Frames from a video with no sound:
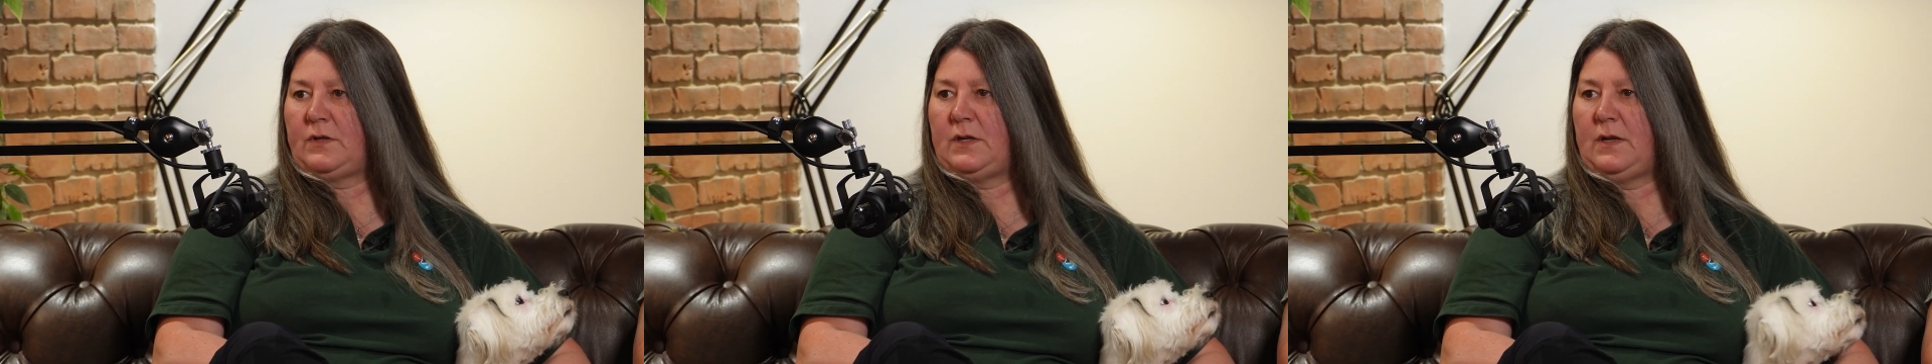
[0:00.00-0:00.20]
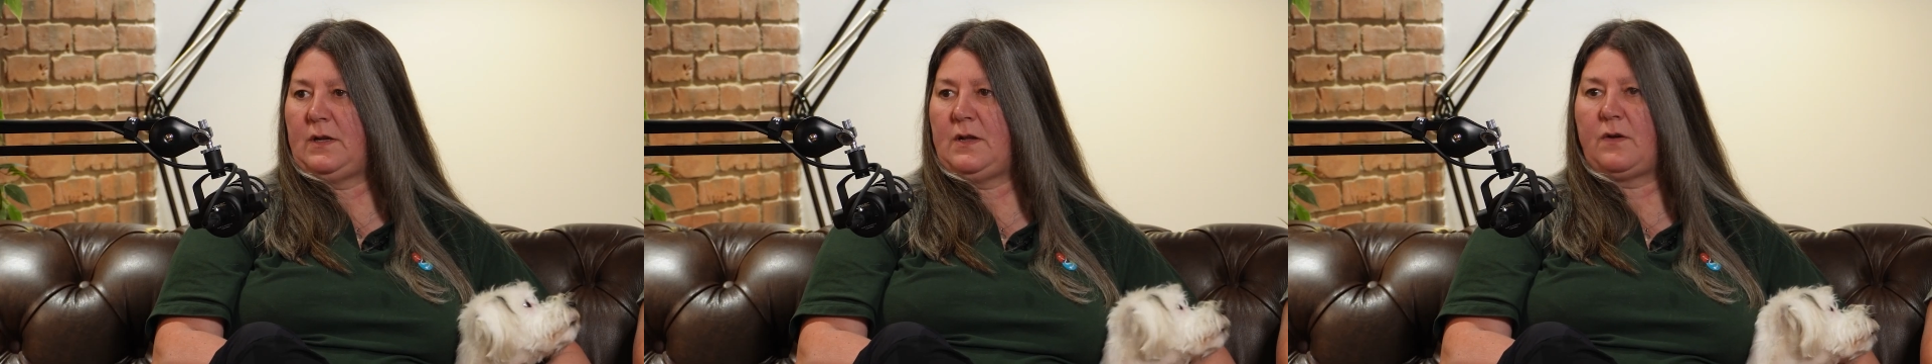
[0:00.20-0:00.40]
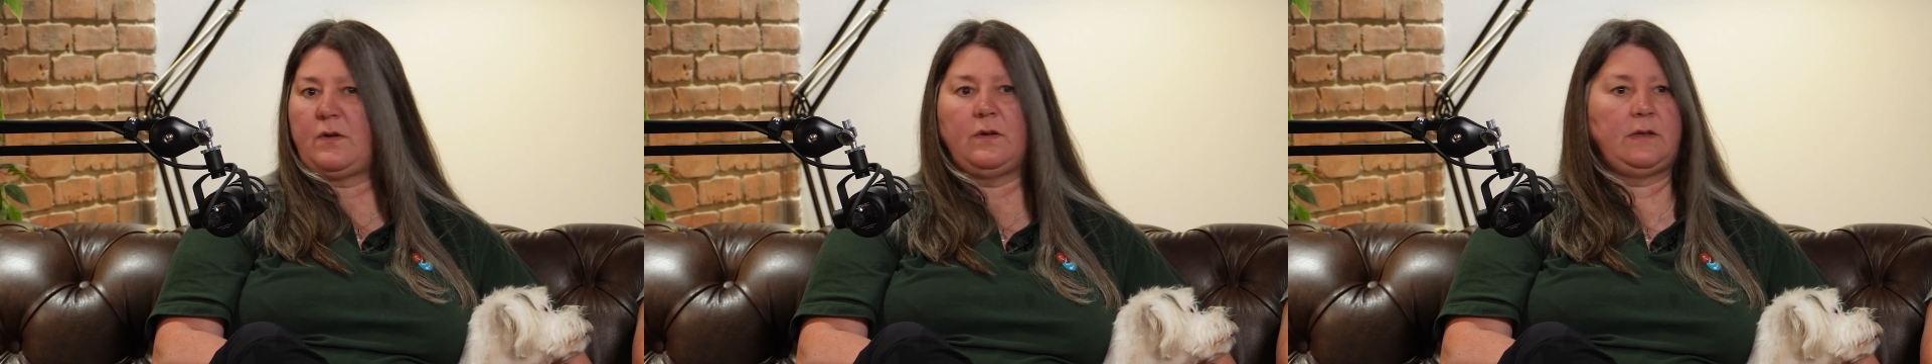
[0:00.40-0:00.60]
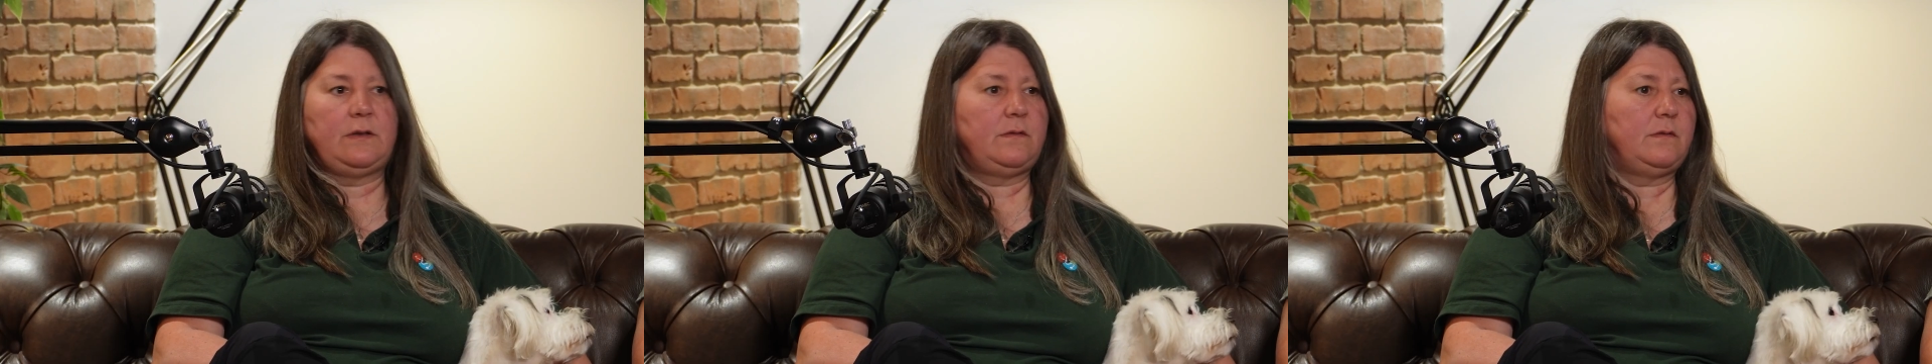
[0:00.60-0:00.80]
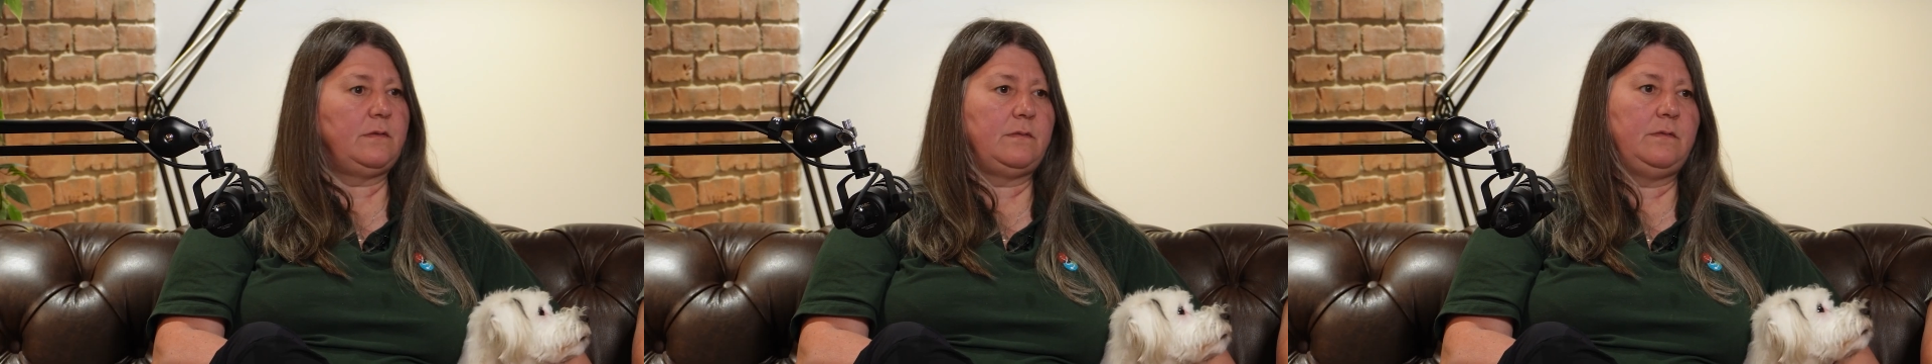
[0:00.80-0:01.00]
you
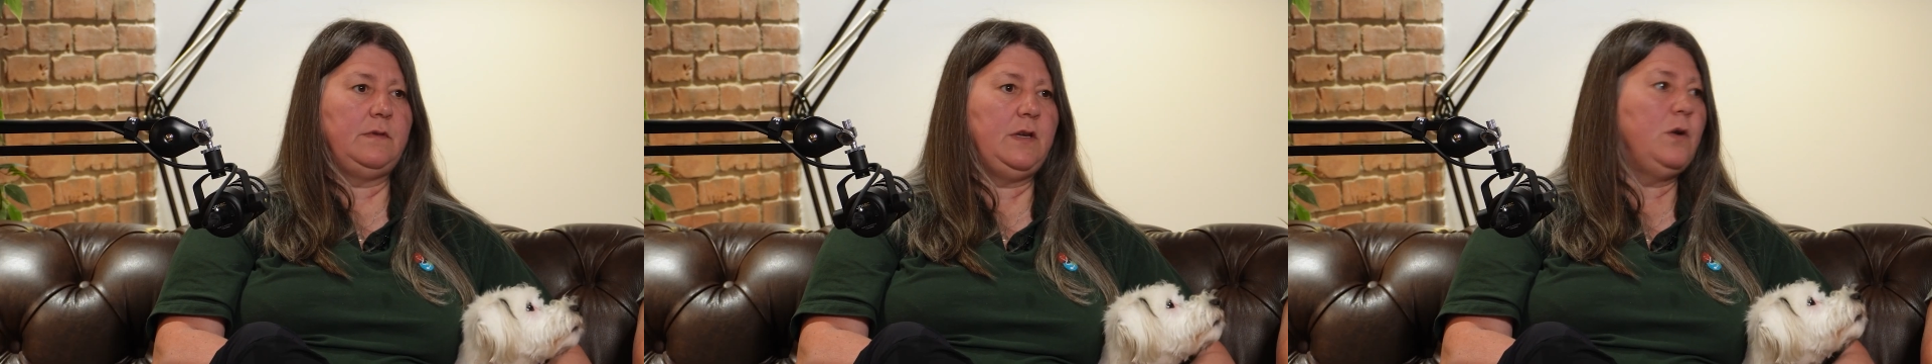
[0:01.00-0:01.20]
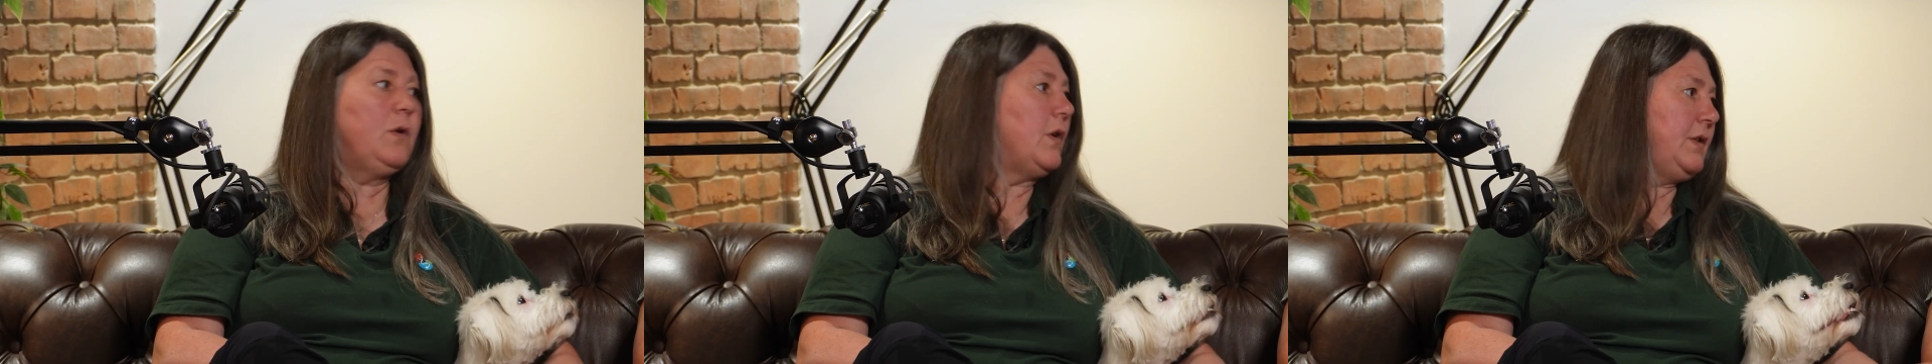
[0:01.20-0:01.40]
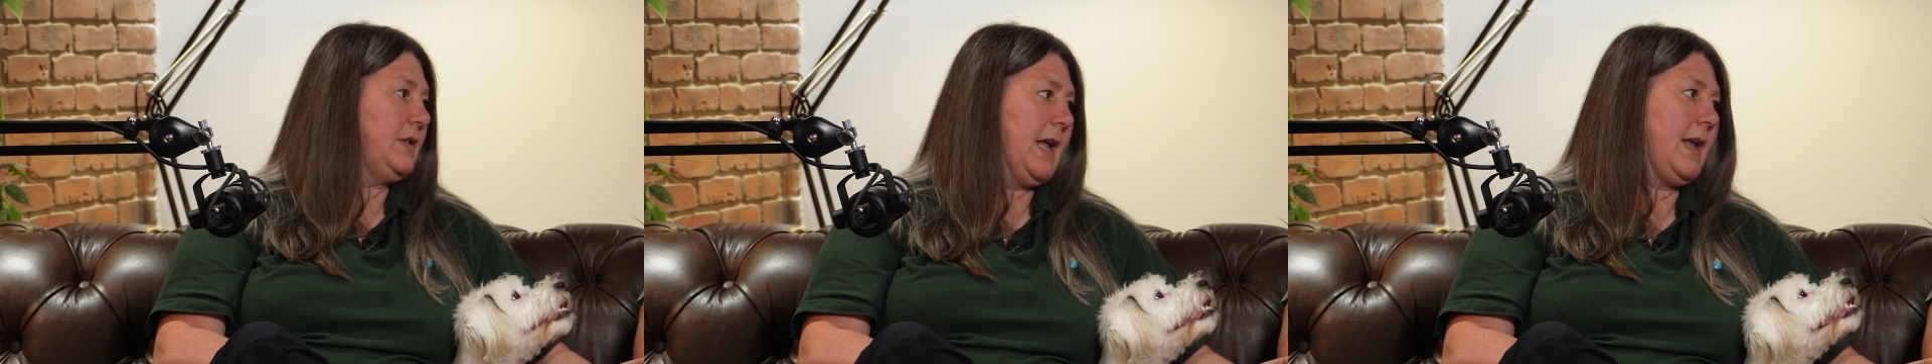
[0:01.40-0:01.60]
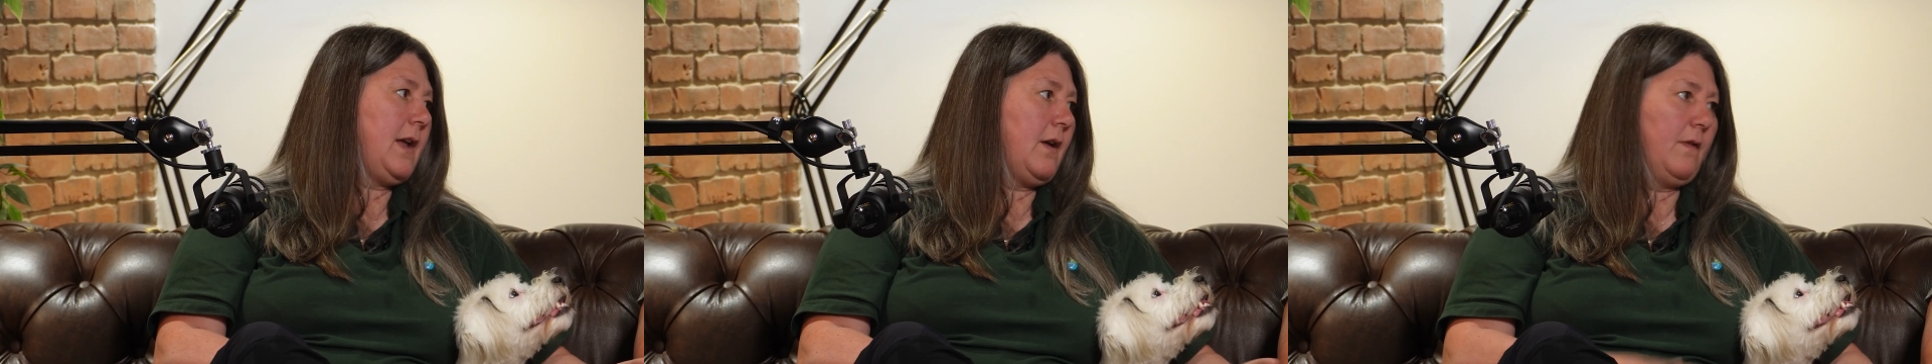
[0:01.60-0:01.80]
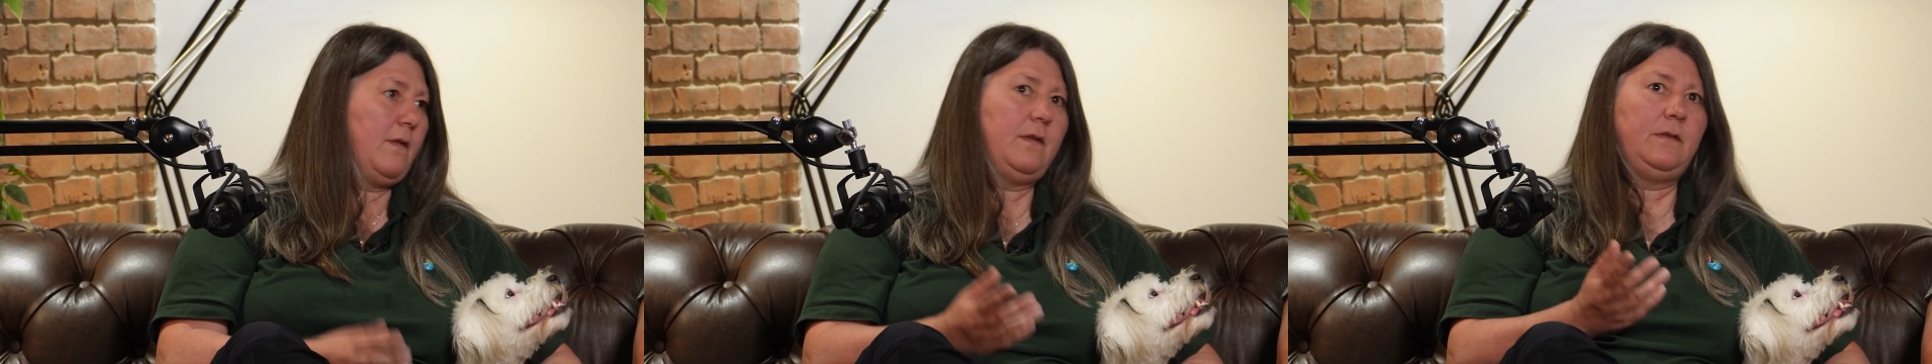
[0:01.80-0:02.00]
could
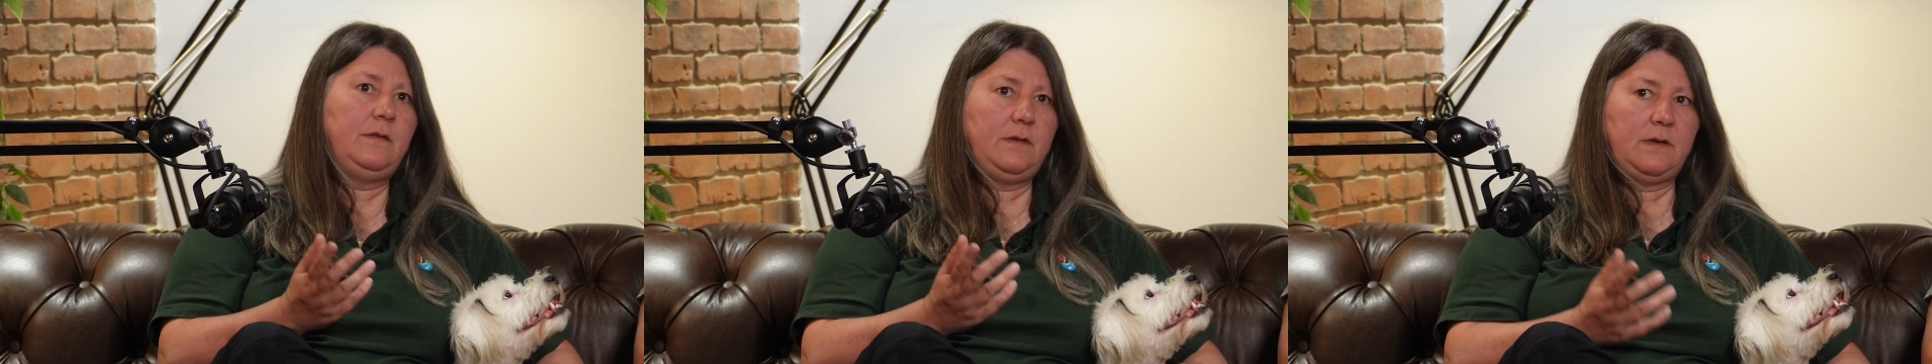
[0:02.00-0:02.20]
take her. And,